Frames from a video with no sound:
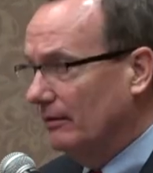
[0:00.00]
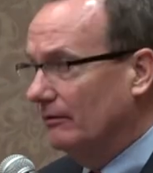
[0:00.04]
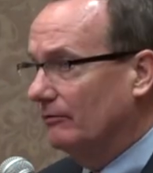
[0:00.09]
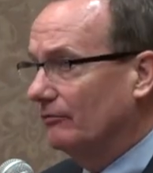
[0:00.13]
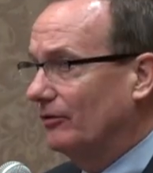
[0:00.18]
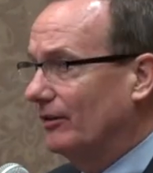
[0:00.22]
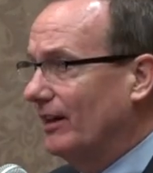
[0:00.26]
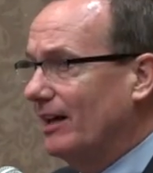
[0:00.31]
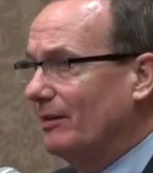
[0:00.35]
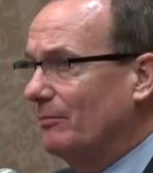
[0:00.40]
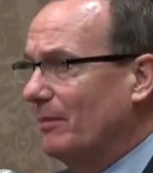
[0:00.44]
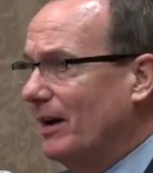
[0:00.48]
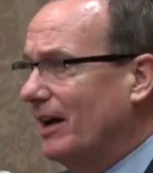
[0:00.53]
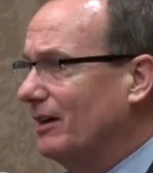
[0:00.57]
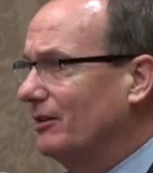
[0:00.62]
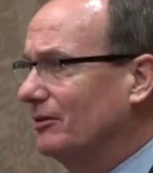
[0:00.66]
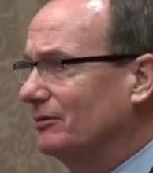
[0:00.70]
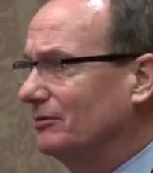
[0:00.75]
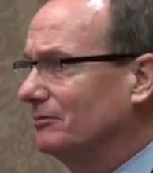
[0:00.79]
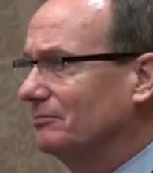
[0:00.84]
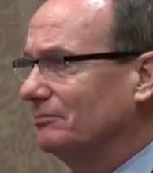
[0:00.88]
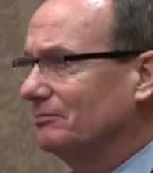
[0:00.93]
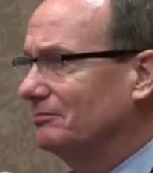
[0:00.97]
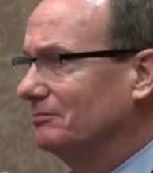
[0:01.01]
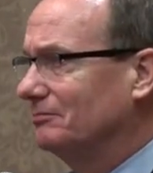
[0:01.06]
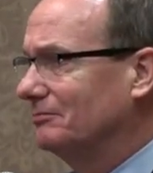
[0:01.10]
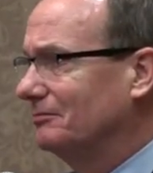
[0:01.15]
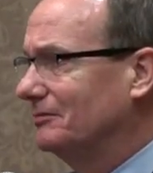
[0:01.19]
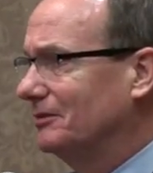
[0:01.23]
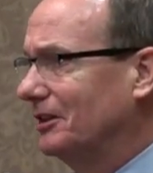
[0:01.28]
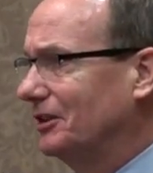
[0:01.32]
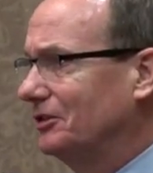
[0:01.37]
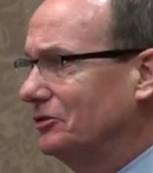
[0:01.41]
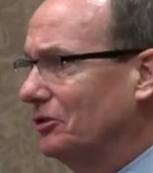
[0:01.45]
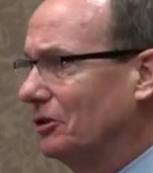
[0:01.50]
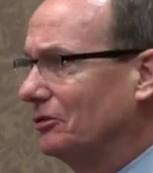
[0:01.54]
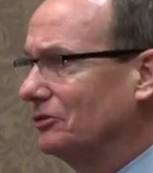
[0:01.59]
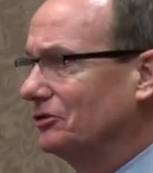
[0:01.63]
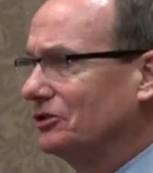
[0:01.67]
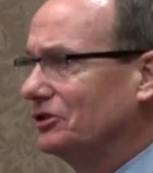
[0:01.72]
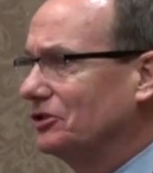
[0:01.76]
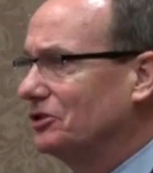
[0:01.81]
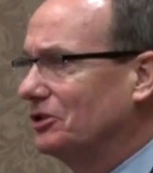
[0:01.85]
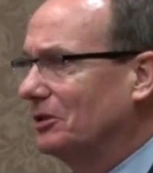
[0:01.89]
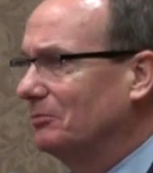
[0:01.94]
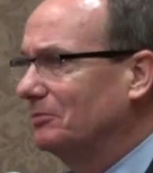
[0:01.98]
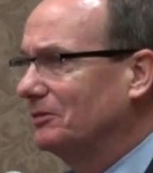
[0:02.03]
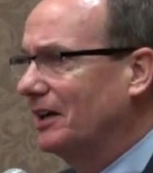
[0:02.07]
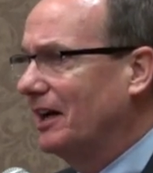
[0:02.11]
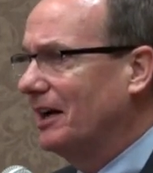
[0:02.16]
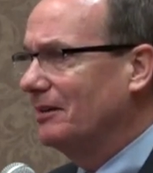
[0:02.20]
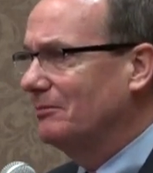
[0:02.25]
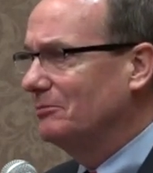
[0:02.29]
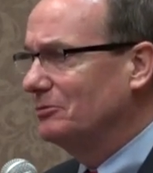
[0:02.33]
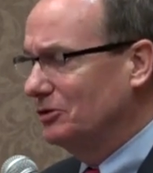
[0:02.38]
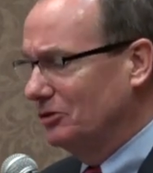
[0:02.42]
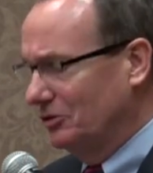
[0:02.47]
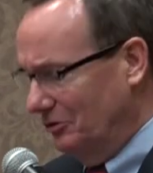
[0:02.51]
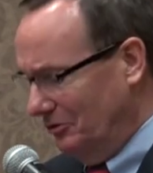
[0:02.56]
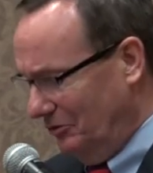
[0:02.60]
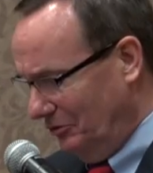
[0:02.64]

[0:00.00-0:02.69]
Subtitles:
For that matter, adults sometimes